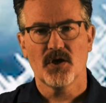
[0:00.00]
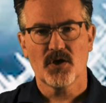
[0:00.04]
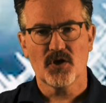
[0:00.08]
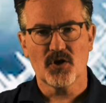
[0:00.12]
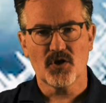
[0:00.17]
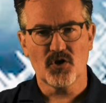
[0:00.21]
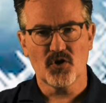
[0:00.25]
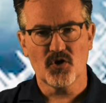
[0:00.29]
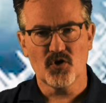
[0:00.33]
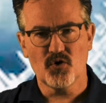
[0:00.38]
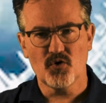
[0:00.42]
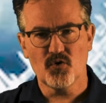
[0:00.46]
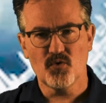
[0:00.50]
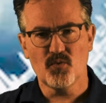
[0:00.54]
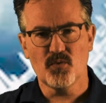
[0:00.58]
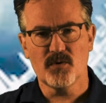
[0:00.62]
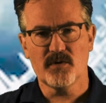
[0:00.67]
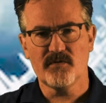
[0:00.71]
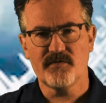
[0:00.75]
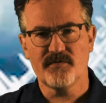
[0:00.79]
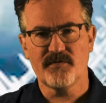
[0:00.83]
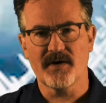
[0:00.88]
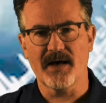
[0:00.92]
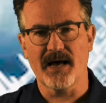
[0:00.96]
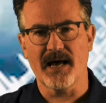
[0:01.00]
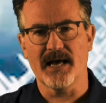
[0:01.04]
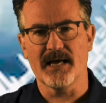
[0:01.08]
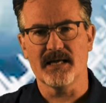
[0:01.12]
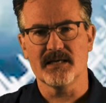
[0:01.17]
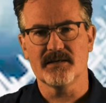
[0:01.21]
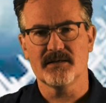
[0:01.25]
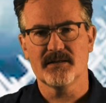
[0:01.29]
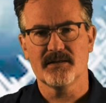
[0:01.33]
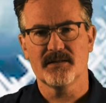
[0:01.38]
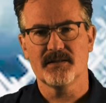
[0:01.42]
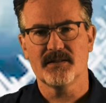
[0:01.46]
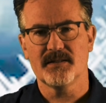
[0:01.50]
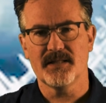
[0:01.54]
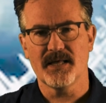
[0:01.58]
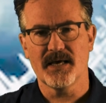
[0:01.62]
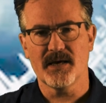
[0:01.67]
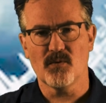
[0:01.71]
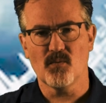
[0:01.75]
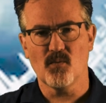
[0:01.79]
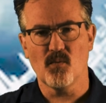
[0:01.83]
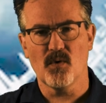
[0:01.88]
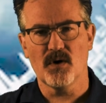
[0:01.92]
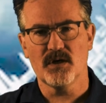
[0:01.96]
You will find
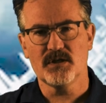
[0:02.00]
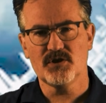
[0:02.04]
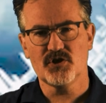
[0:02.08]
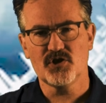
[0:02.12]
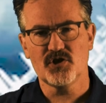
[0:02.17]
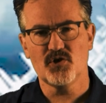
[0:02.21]
that once